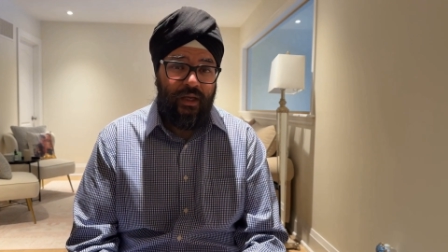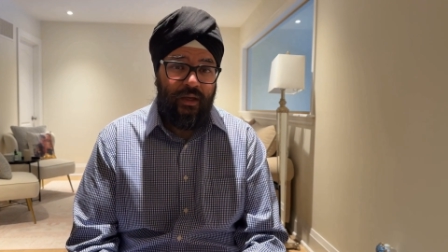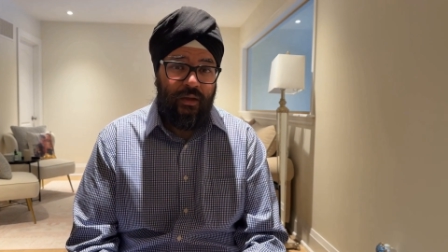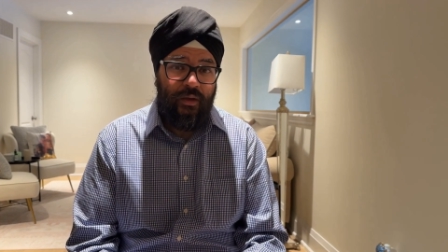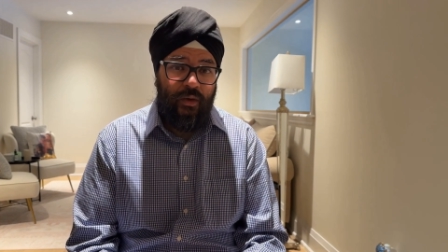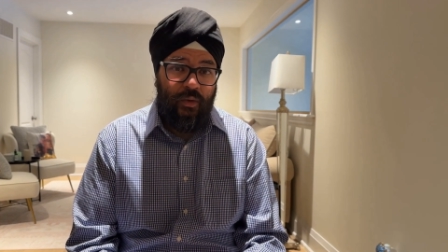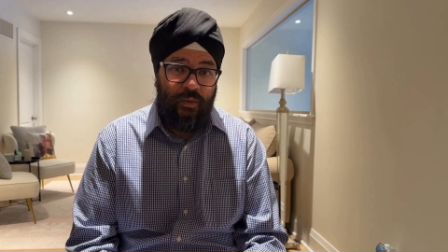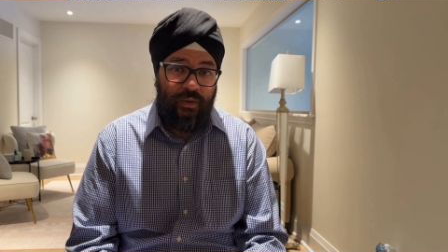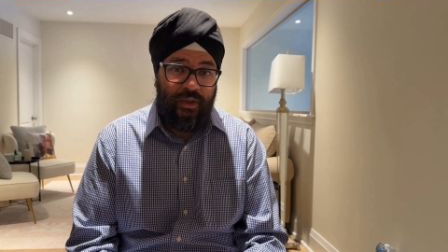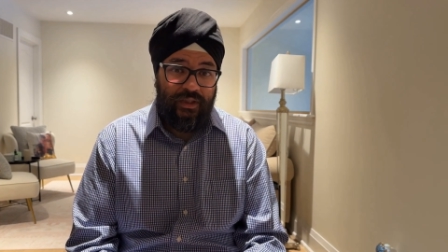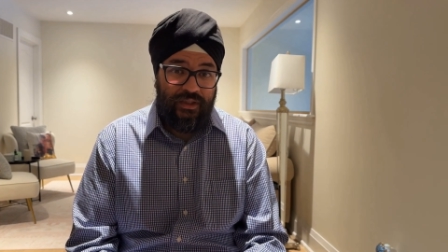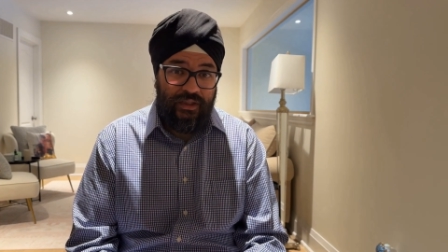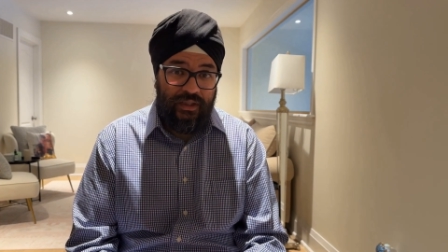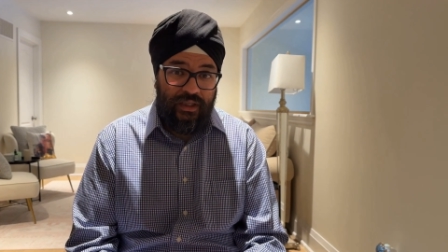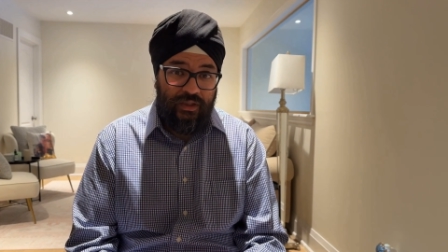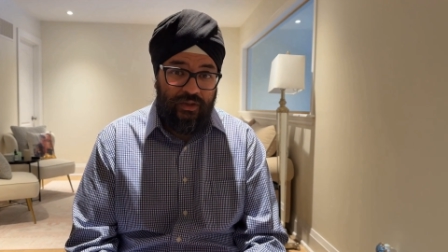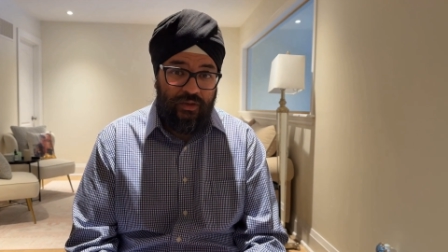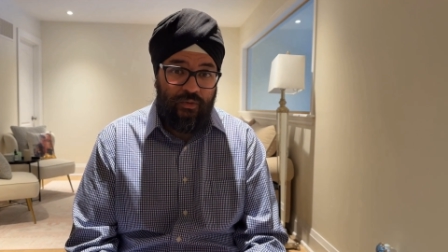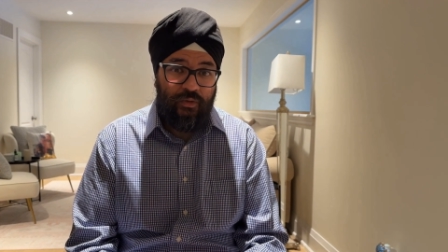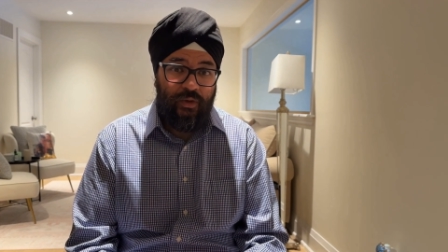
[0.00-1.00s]
New
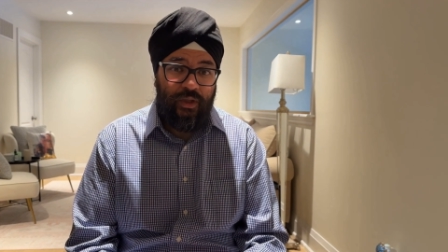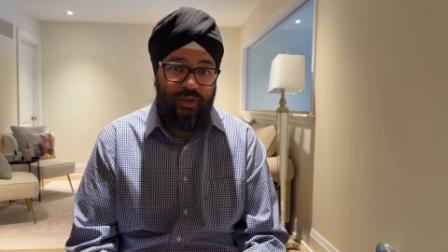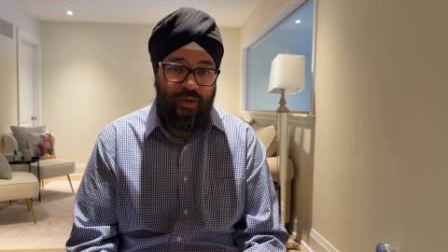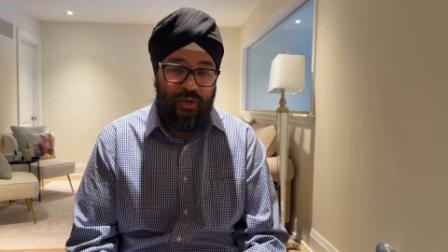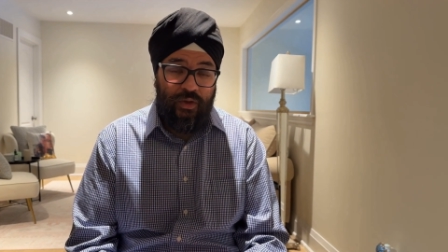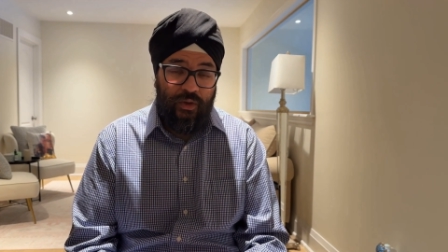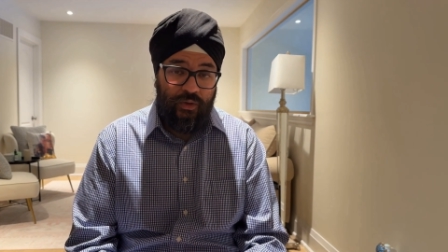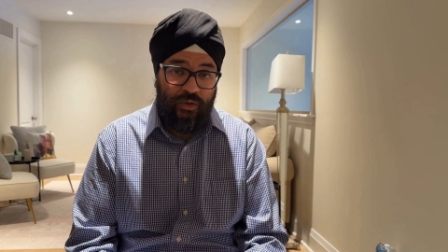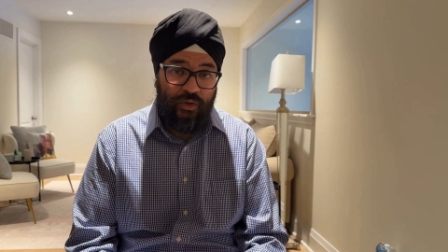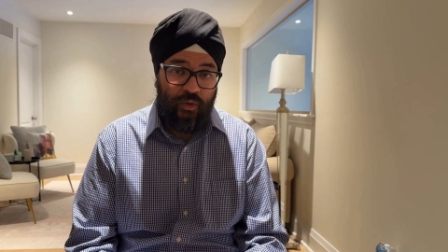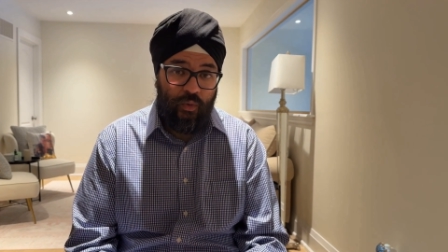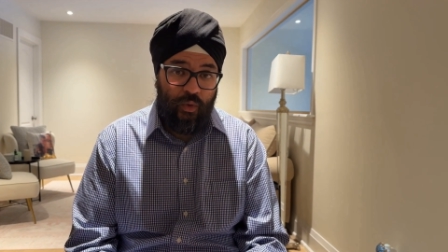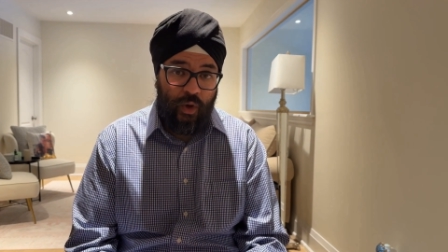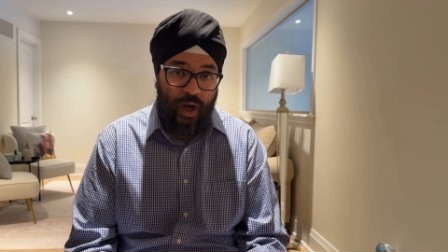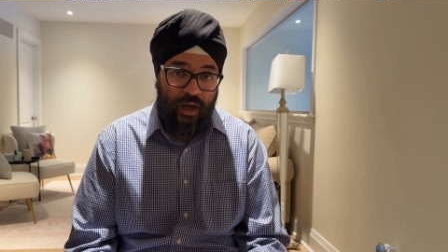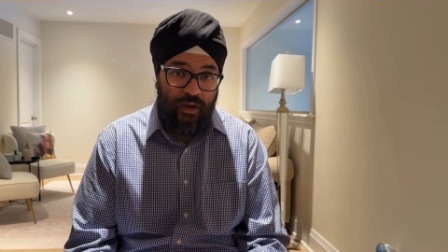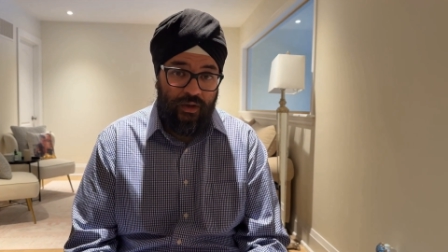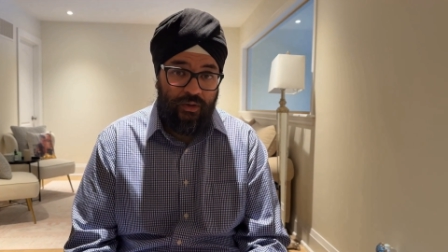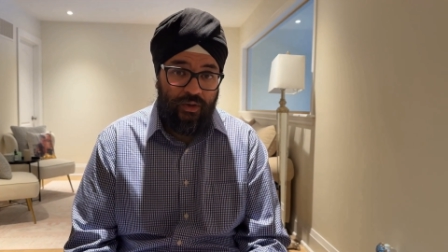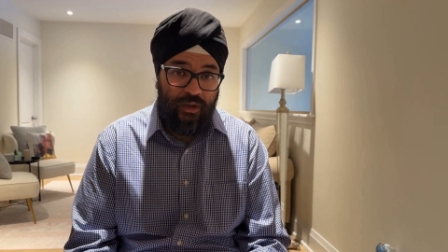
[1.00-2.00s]
listings reached
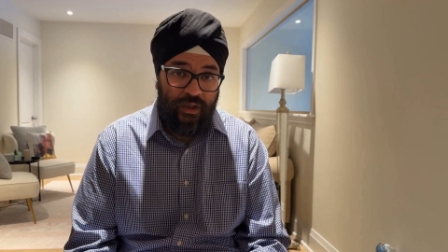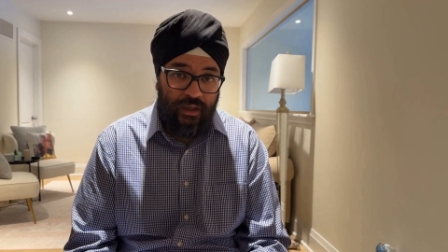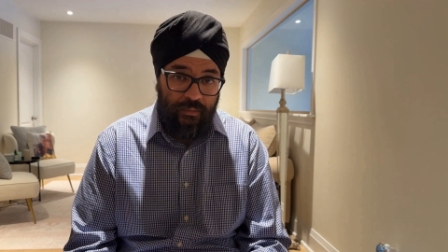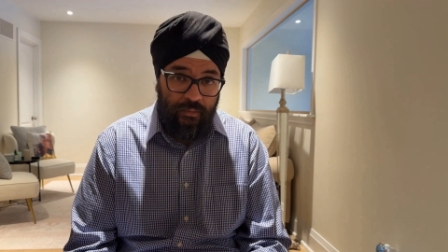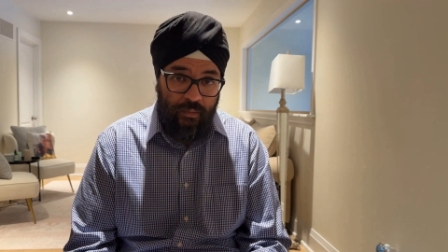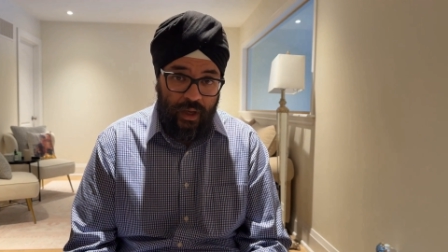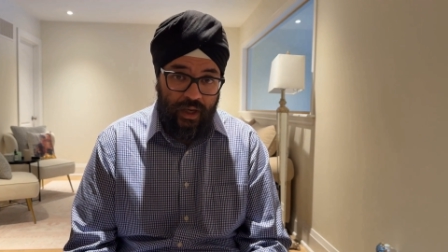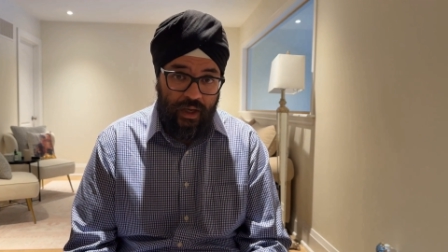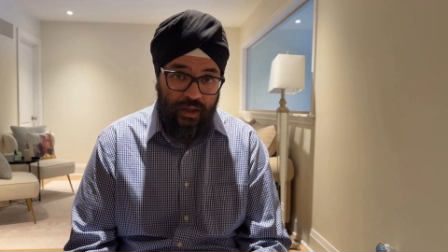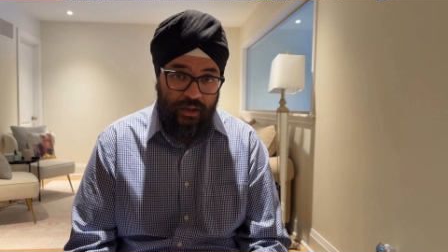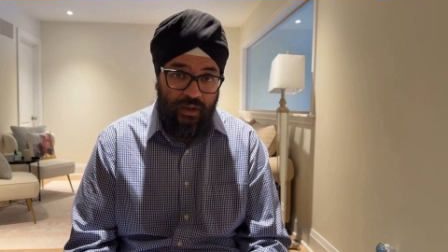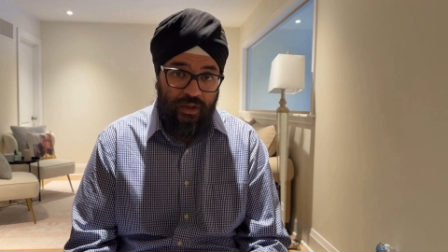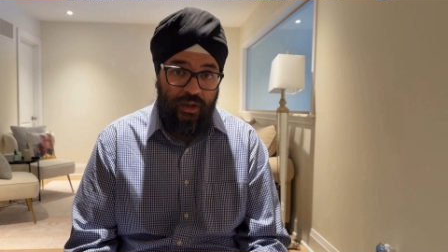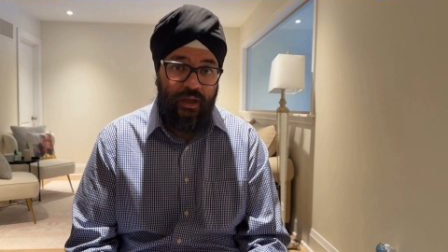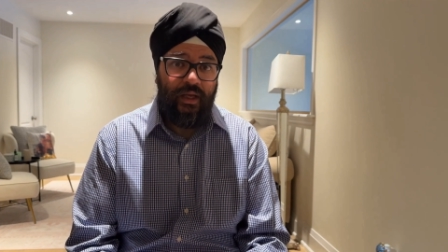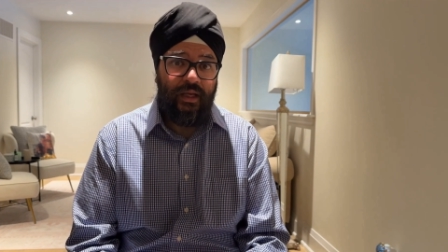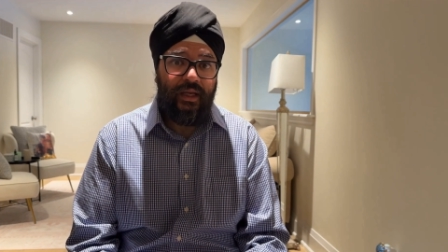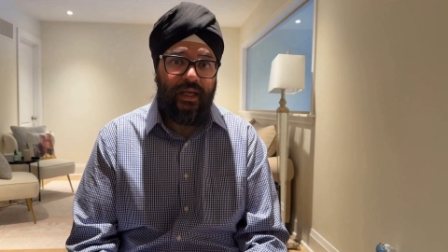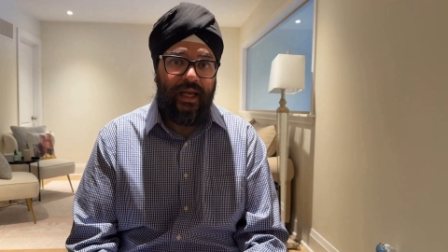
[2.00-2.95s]
200 in March,